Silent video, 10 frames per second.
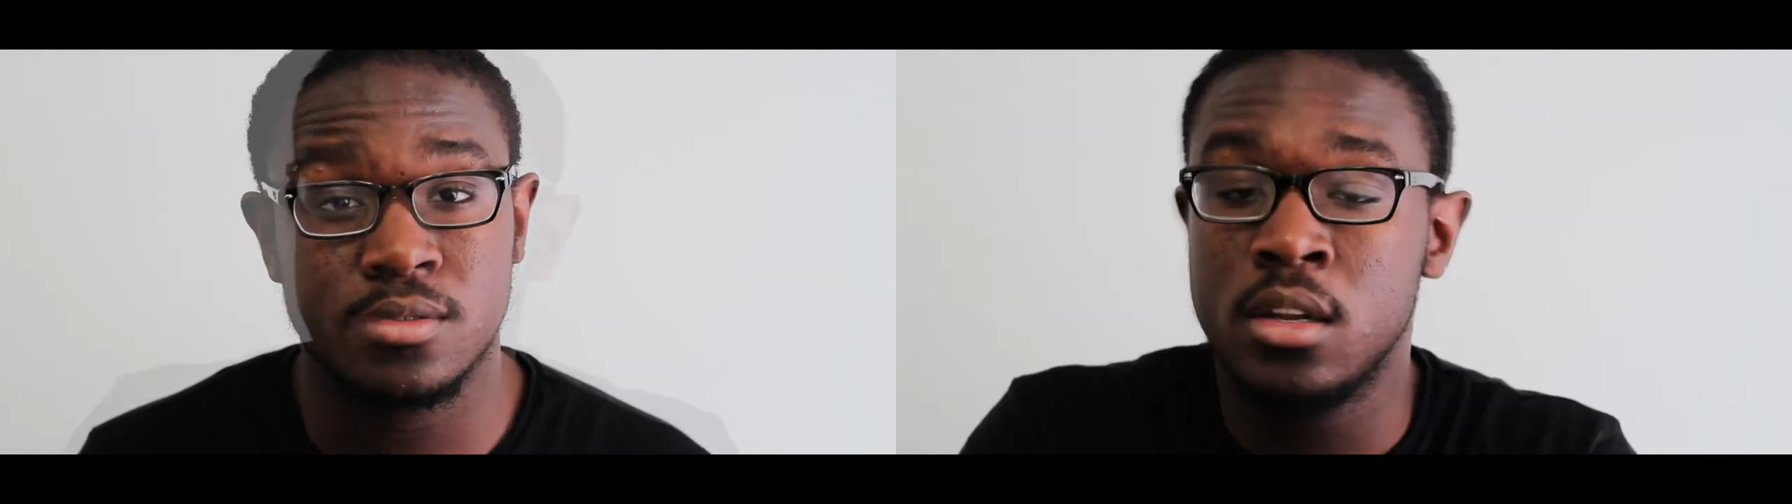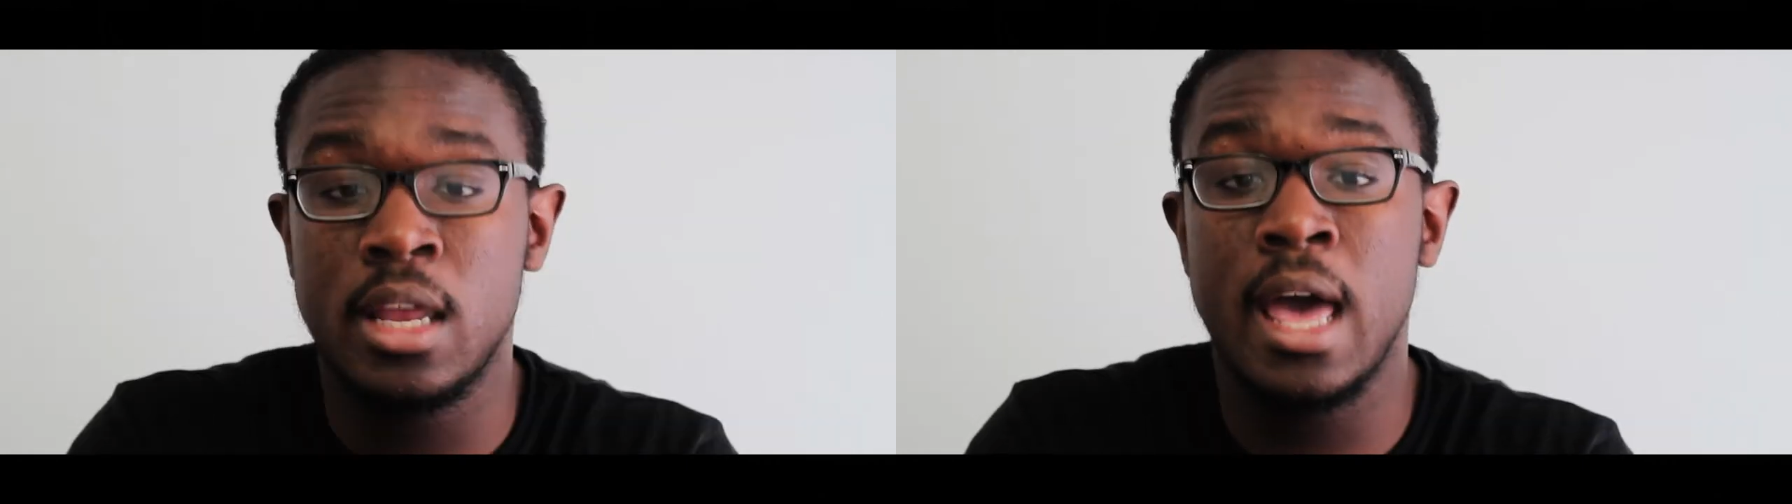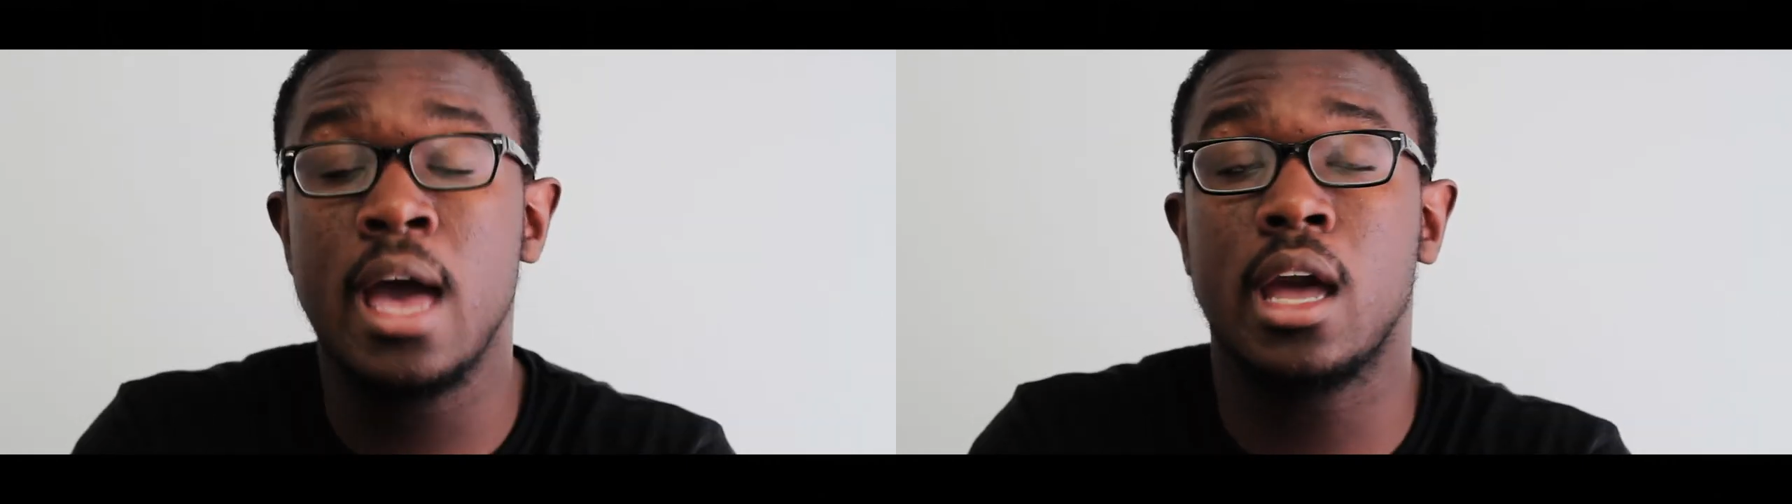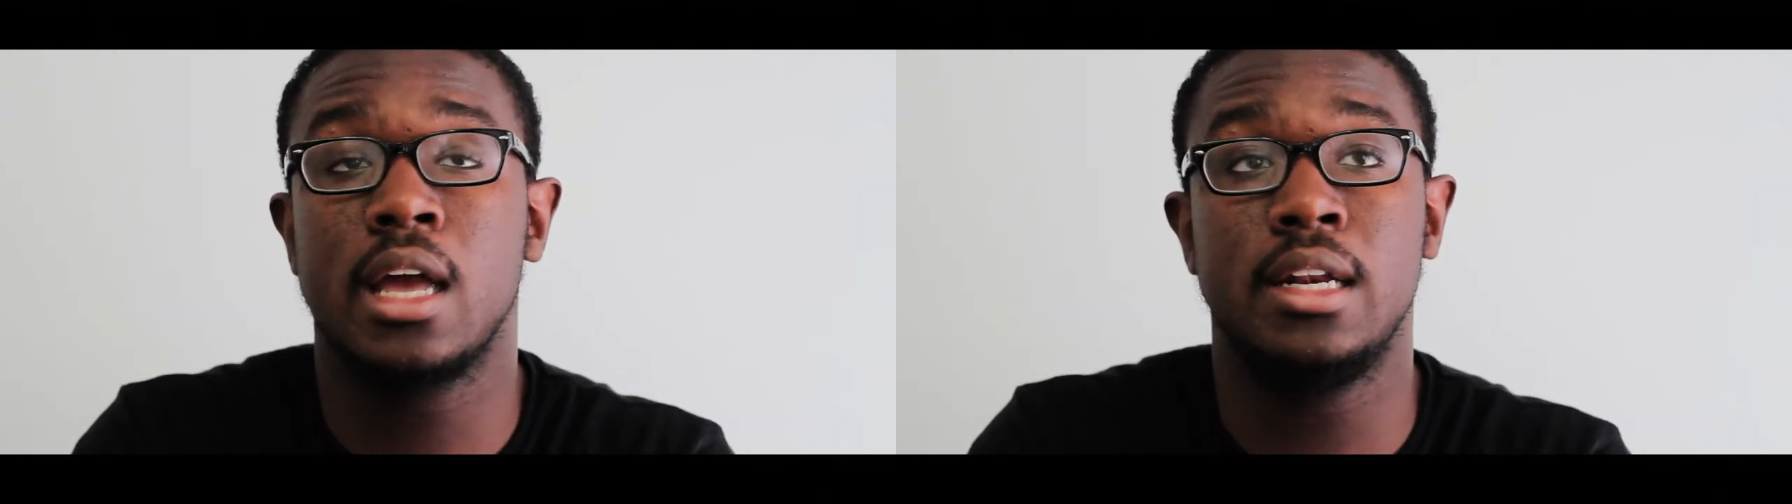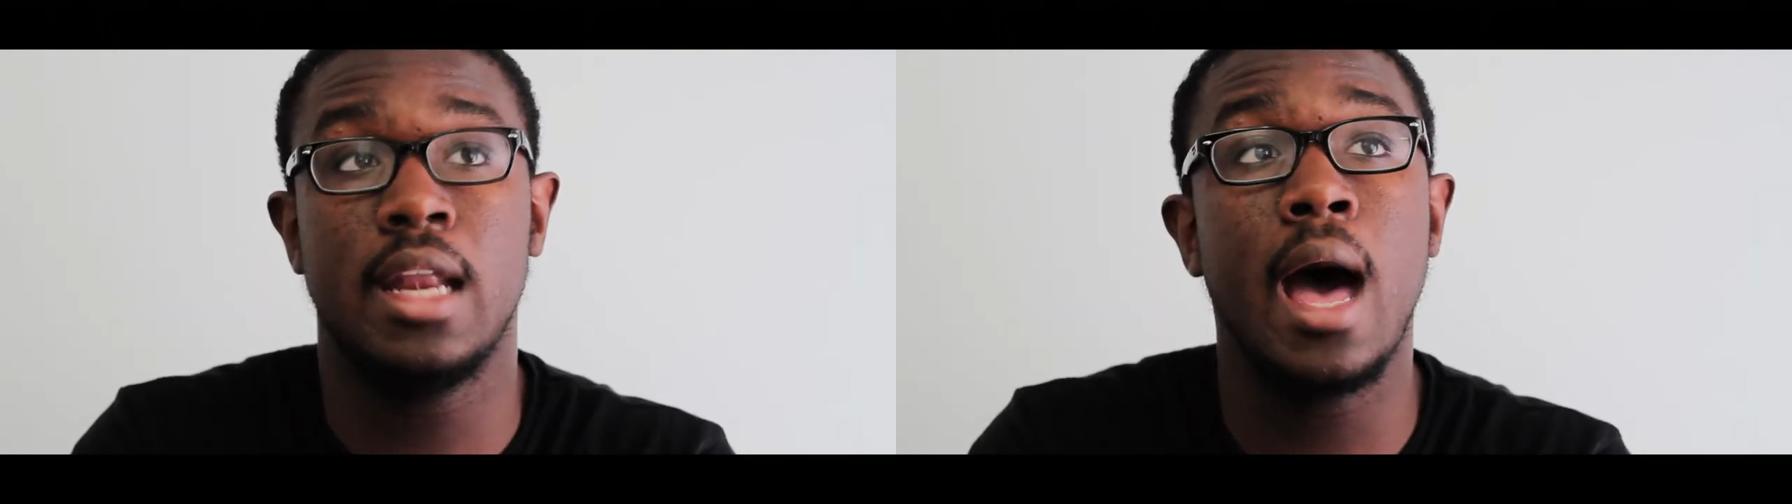Now,
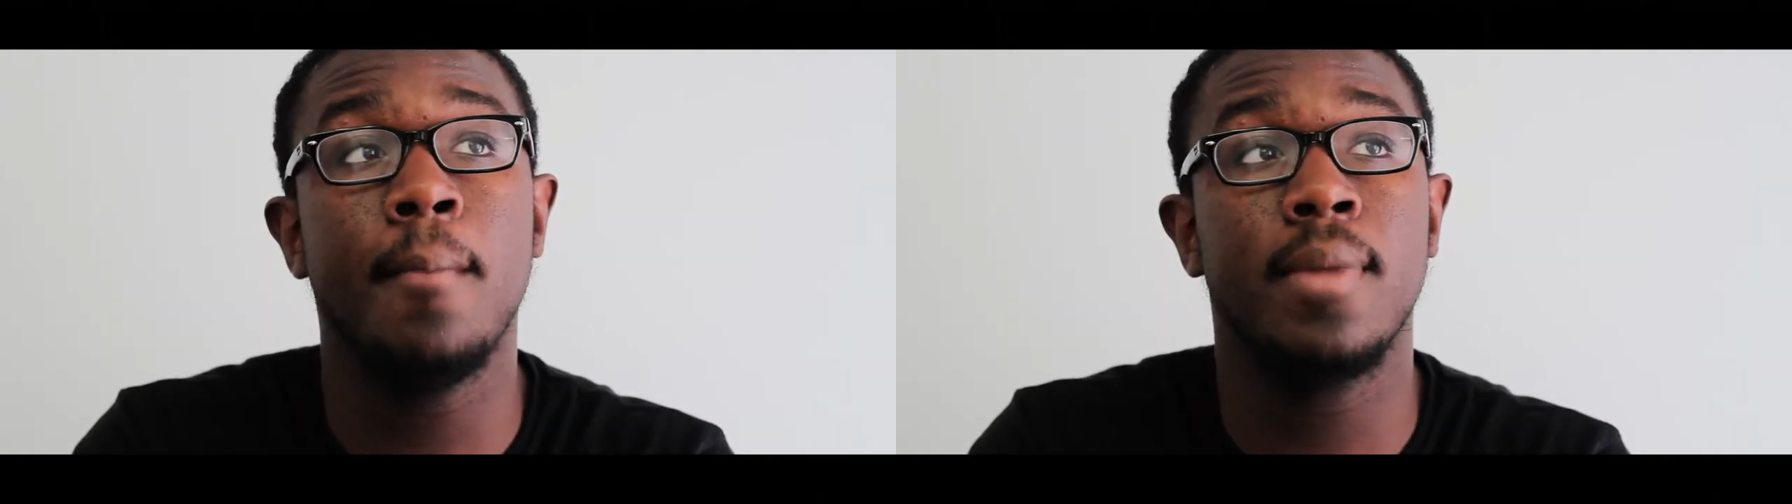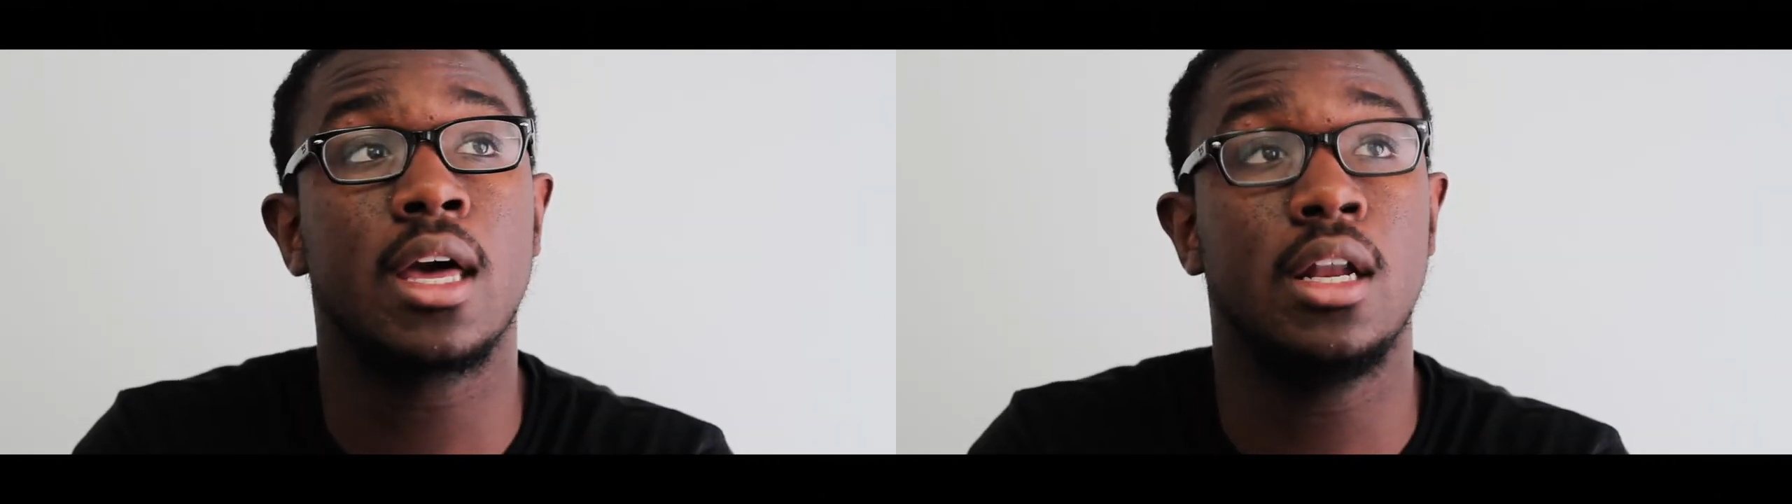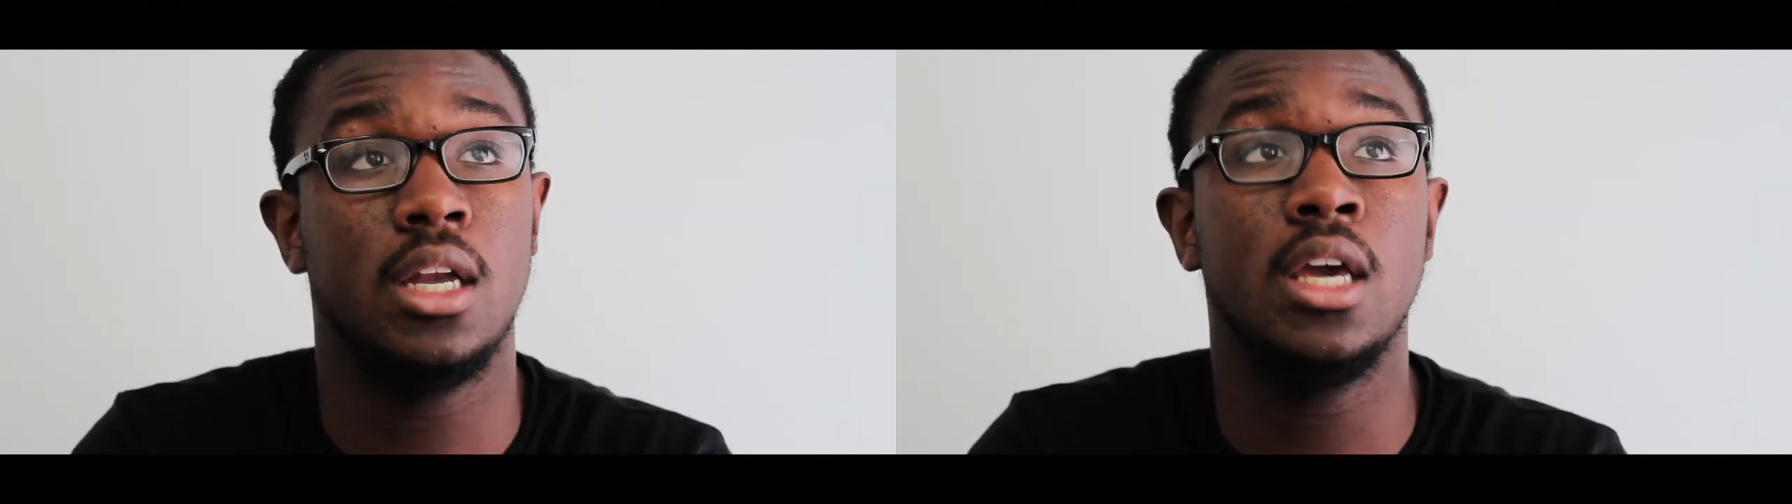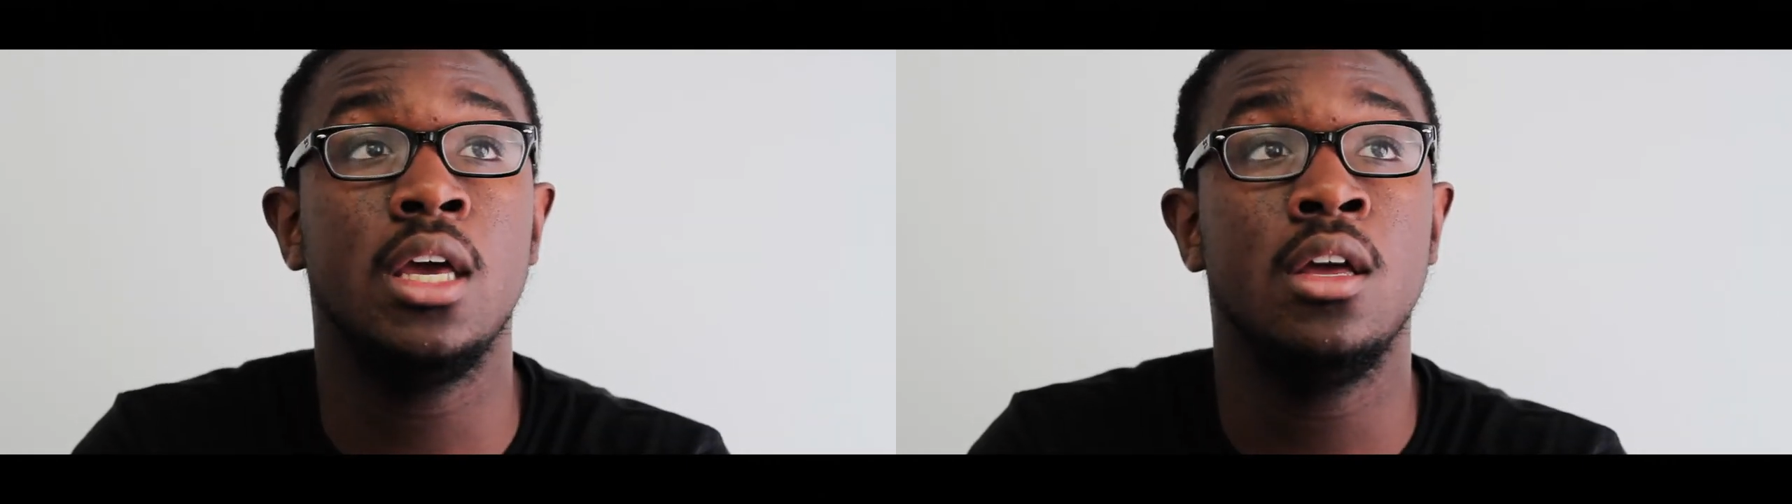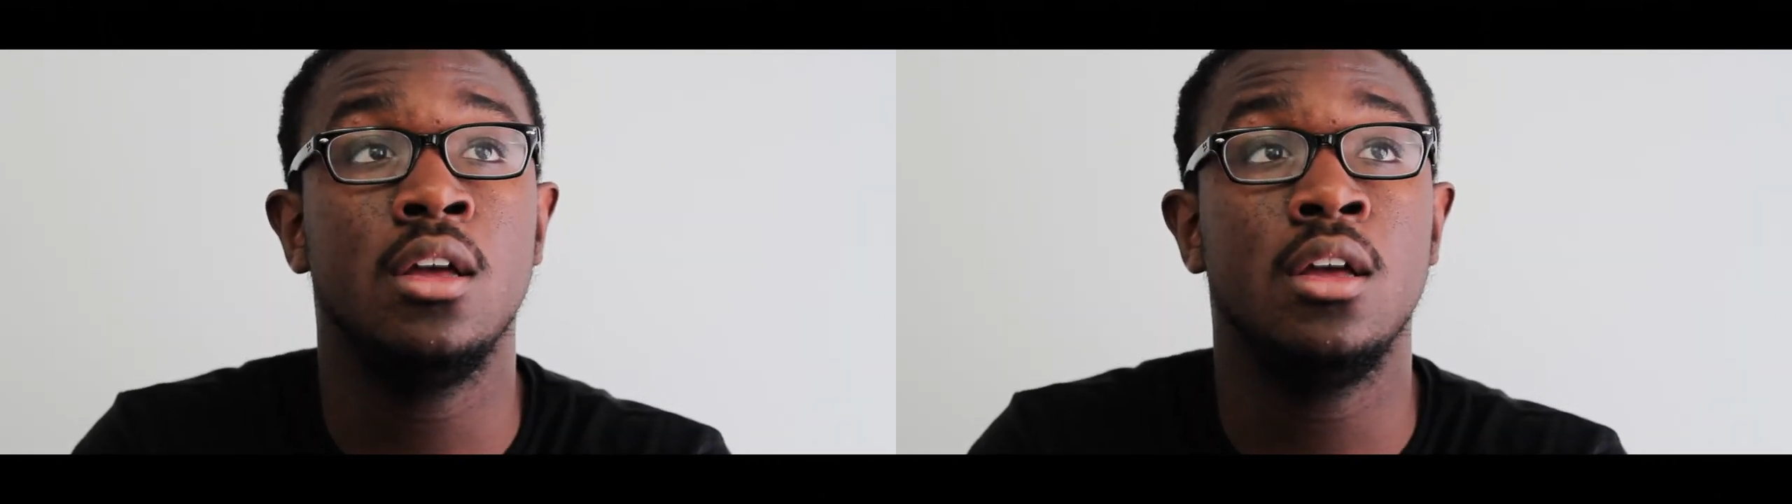economically,